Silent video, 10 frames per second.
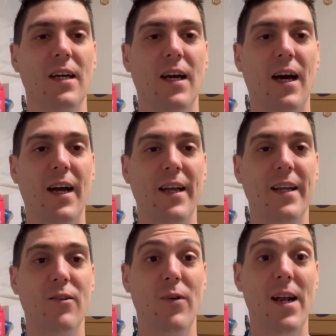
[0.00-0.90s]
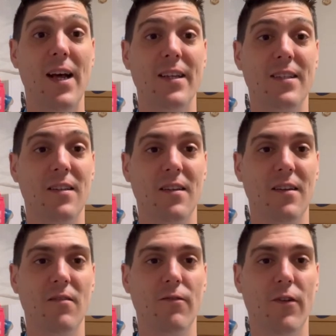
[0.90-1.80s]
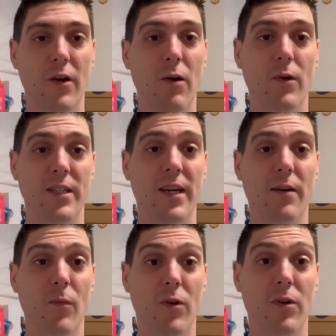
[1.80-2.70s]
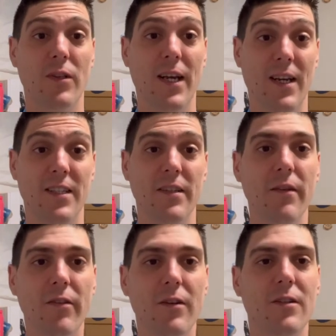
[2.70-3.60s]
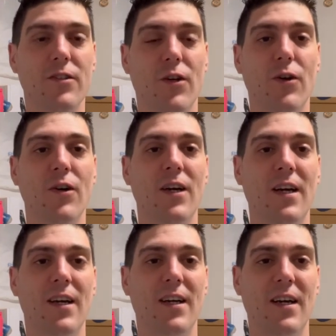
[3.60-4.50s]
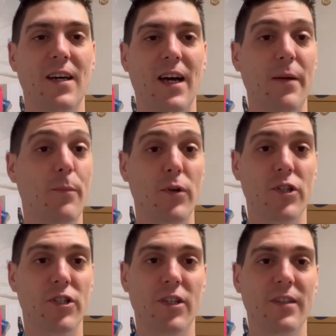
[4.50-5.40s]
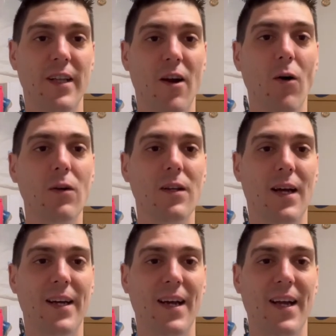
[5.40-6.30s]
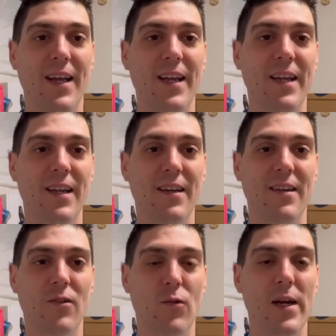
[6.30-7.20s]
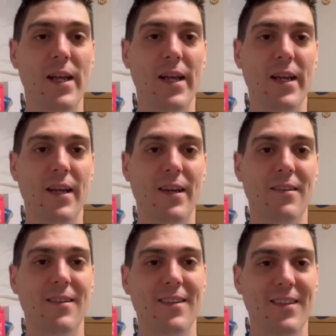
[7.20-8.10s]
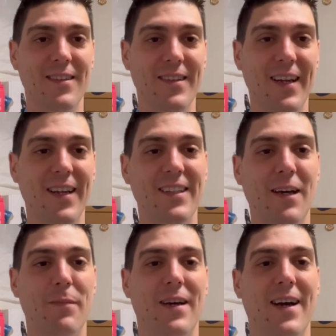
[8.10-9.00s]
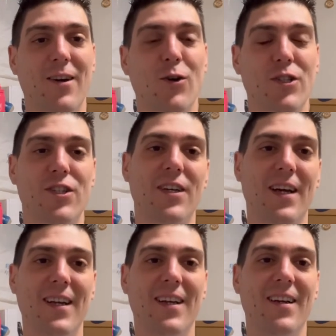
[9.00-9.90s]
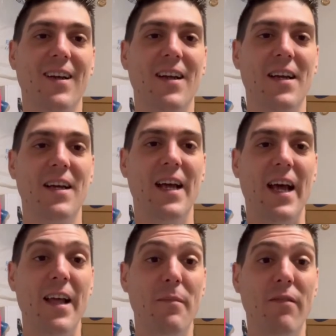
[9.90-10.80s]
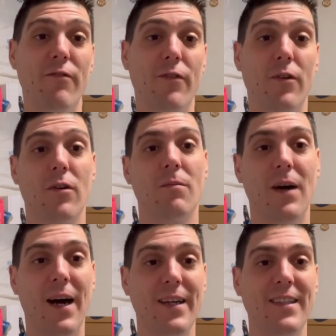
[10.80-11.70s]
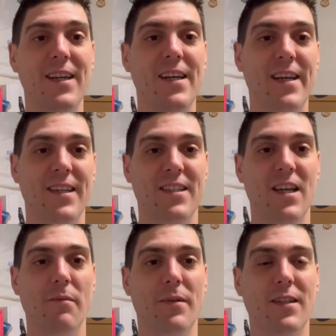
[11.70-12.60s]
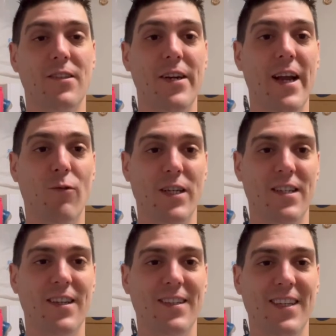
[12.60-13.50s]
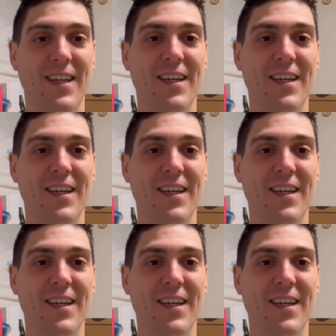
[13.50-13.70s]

I realized 4 hours are more than achievable, so I pushed the goal and I really take it up a notch and aiming for ideally sub 3 hours 30.